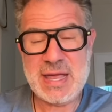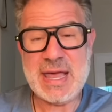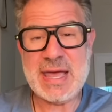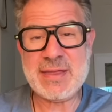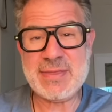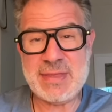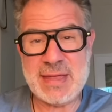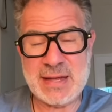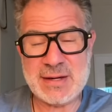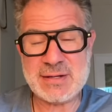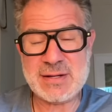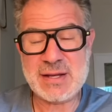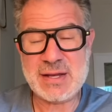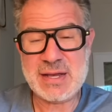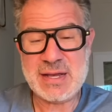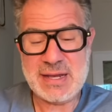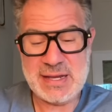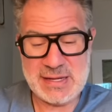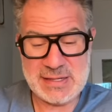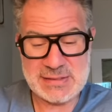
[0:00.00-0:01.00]
And then
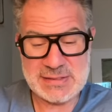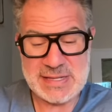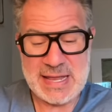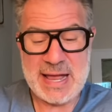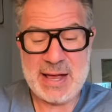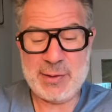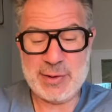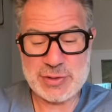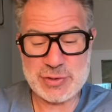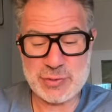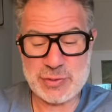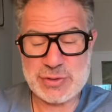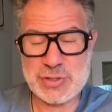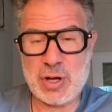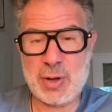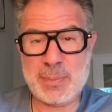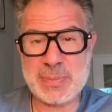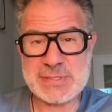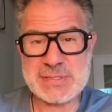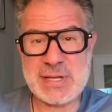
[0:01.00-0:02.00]
he is now, as a
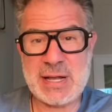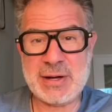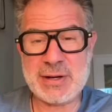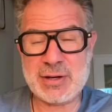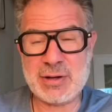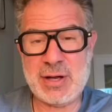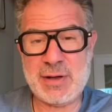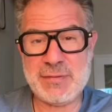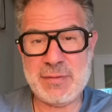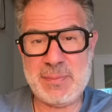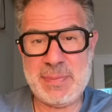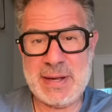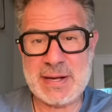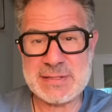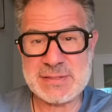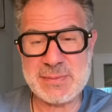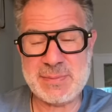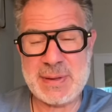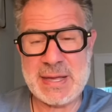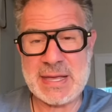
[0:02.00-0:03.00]
result, Postolnikov and
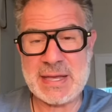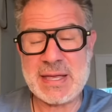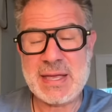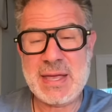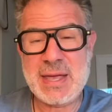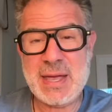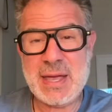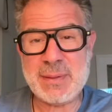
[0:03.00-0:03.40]
Paxum Bank,